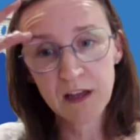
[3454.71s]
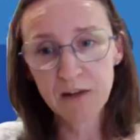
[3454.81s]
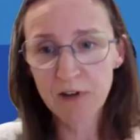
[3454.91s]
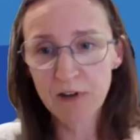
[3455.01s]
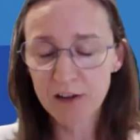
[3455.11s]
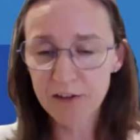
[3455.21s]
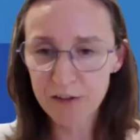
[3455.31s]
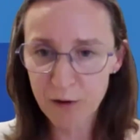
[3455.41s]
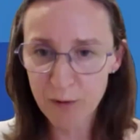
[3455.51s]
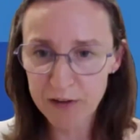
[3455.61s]
And Raj,
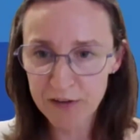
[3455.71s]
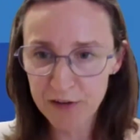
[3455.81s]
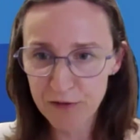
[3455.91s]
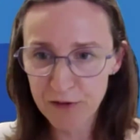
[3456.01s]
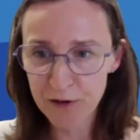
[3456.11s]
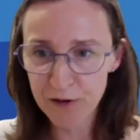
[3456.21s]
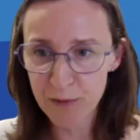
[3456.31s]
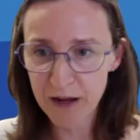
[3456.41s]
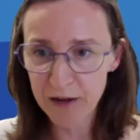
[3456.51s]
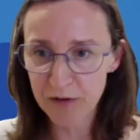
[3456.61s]
there's a question for you
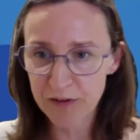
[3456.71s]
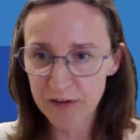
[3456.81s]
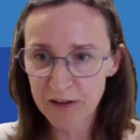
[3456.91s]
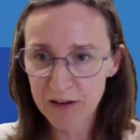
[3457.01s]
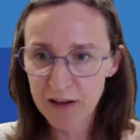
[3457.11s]
about